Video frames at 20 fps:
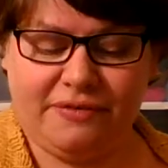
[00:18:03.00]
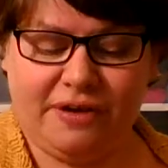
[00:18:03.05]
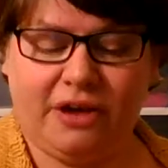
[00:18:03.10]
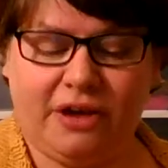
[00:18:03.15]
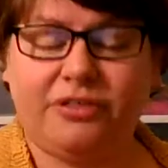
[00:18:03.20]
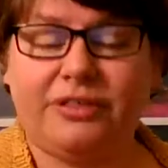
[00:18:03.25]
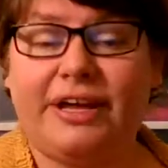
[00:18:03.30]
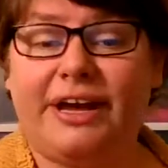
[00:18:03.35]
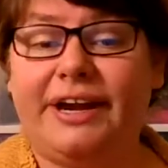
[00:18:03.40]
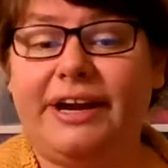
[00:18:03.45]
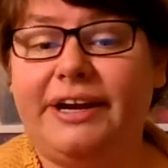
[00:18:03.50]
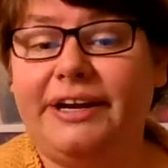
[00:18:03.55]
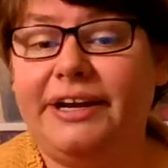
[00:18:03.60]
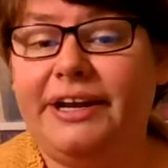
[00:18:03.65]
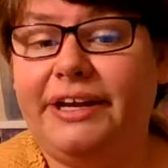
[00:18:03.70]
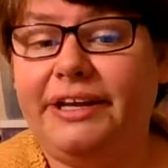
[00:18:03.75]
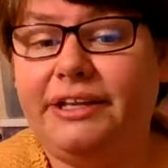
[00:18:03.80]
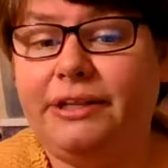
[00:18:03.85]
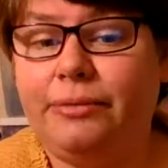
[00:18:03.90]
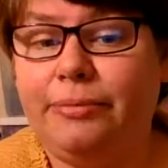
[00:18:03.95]
felt that it
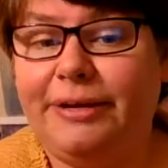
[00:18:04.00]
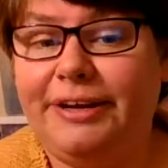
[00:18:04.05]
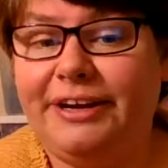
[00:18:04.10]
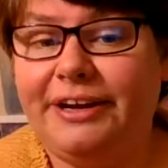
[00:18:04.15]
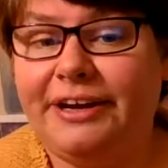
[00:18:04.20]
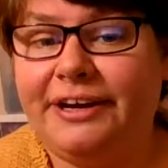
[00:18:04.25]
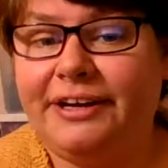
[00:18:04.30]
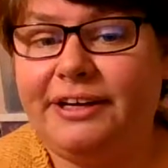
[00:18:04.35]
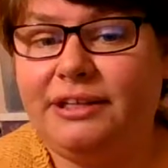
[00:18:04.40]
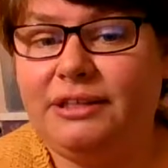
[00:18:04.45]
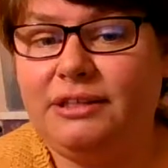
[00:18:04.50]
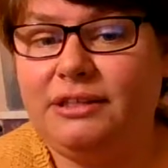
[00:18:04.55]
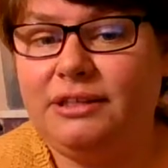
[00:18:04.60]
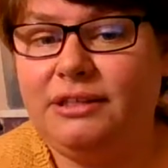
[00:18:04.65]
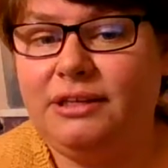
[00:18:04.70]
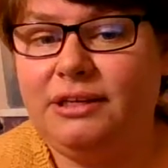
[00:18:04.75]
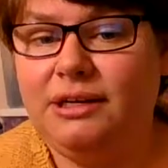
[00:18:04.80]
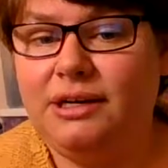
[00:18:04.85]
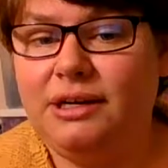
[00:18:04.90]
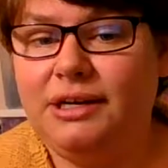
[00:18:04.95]
needed to be done.
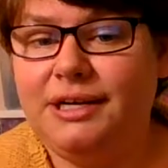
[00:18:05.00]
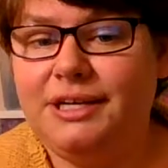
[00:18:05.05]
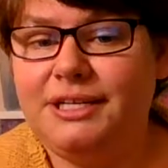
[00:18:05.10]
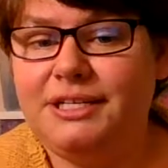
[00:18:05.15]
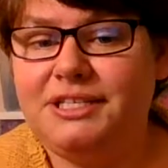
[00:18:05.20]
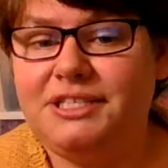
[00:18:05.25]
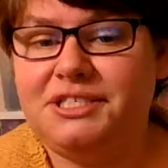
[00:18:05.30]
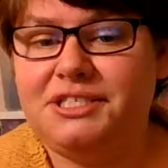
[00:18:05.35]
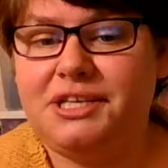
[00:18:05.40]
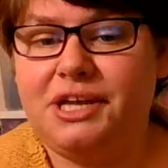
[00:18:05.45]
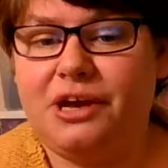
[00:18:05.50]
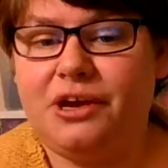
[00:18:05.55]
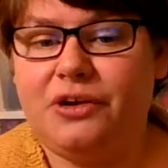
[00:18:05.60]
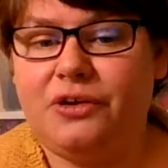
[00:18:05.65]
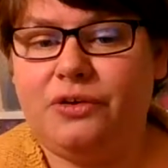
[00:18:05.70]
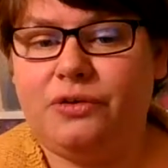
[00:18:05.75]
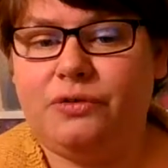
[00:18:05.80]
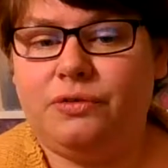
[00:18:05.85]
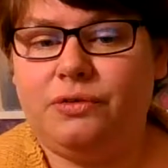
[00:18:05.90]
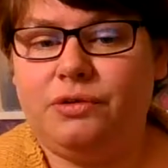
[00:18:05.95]

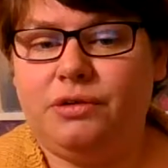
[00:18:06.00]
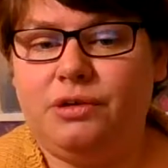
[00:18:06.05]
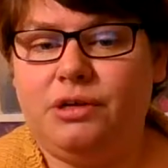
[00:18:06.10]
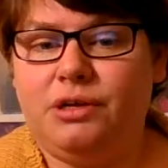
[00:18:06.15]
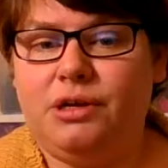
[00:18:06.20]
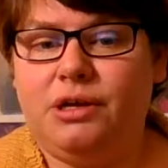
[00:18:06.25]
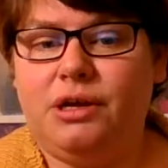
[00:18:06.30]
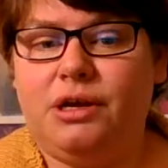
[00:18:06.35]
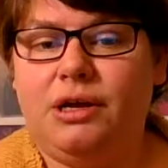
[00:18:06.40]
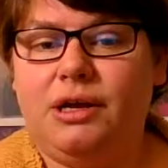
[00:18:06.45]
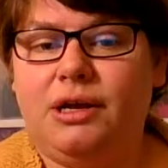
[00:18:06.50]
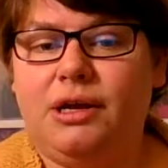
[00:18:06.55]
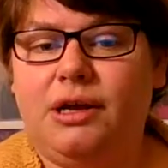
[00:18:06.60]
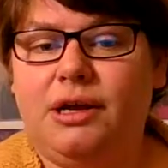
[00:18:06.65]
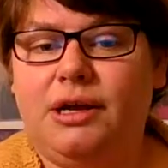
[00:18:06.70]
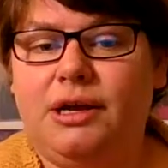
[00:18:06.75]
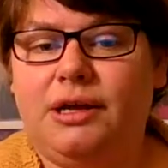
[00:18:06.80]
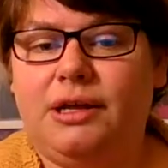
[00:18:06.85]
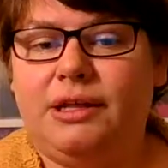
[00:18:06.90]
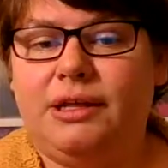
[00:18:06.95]
So
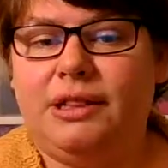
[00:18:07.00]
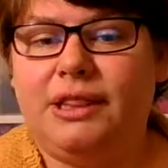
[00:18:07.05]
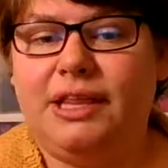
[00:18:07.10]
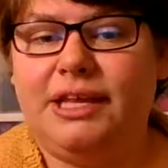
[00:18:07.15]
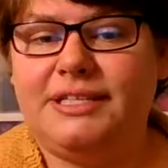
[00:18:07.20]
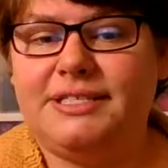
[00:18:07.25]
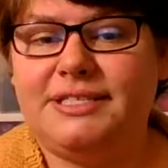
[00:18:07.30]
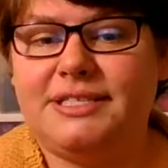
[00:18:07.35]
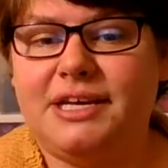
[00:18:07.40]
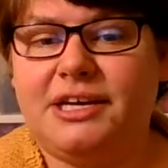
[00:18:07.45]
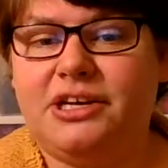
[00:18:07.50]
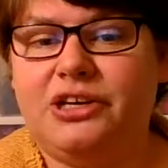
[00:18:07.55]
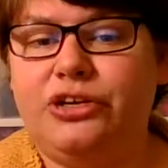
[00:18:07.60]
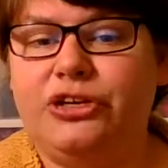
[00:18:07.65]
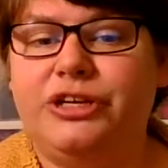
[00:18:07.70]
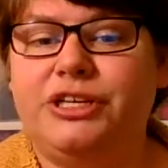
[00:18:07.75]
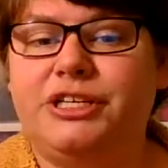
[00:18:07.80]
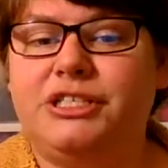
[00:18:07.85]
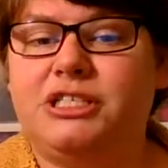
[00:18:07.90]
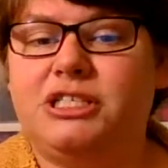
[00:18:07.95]
Lisa, who
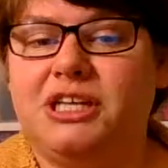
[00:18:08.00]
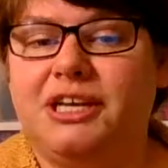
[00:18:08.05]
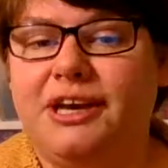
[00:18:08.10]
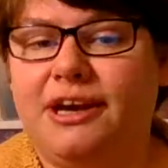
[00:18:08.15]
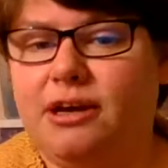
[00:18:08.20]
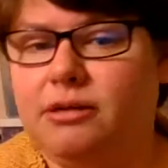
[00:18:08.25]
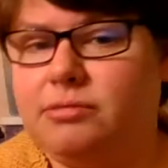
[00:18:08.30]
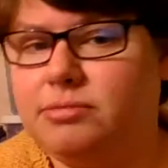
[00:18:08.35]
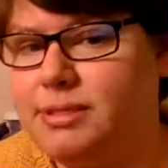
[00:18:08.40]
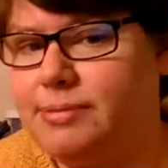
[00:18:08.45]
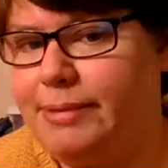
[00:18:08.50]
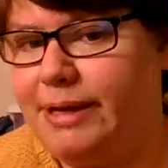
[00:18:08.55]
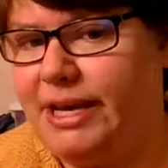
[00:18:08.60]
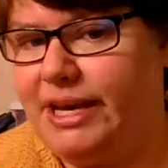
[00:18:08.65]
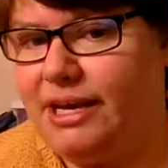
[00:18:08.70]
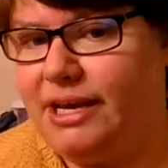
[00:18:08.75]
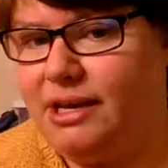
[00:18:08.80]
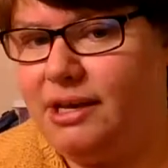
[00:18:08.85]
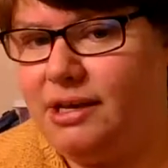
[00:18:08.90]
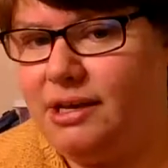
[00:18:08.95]
usually helps
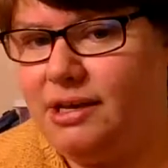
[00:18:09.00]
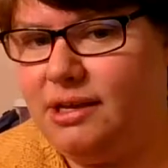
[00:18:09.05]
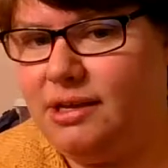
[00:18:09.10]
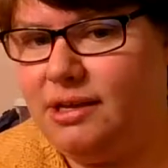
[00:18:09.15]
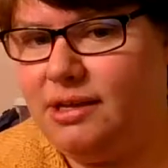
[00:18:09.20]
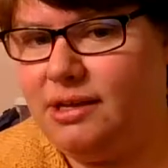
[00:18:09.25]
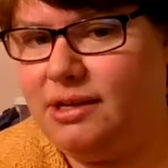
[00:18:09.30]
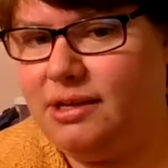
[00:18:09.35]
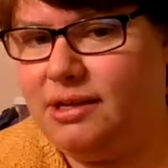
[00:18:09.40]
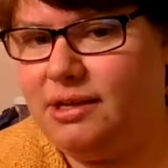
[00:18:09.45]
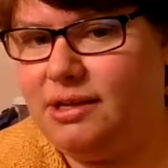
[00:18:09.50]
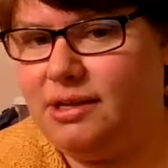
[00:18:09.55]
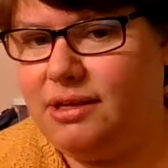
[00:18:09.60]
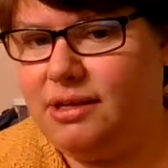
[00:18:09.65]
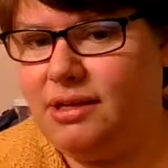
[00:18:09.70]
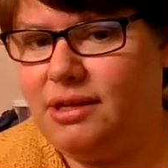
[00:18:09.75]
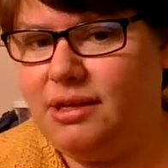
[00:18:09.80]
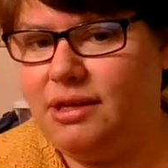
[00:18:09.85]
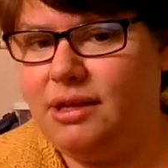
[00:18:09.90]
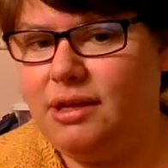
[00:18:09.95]
me,
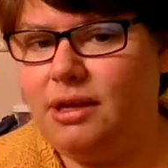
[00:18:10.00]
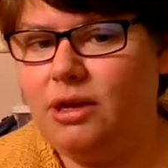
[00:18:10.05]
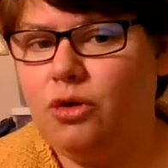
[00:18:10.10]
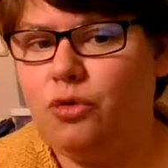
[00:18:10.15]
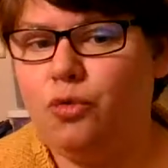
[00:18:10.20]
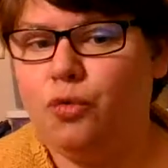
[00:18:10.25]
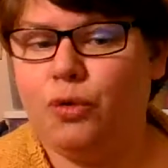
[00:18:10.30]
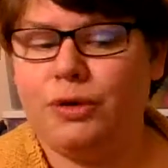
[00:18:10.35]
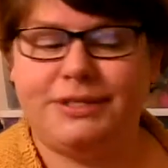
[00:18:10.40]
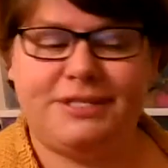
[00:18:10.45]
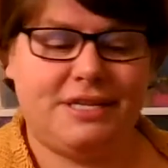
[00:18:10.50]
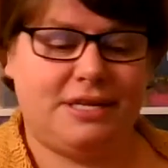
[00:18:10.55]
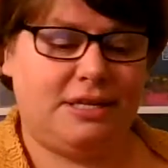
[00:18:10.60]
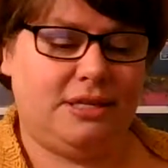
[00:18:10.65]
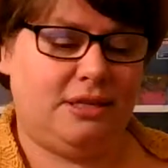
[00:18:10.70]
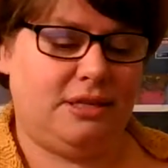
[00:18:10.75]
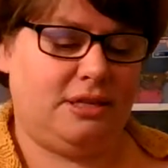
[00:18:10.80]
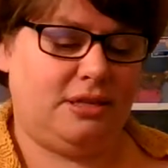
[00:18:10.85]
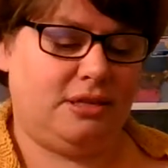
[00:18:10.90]
I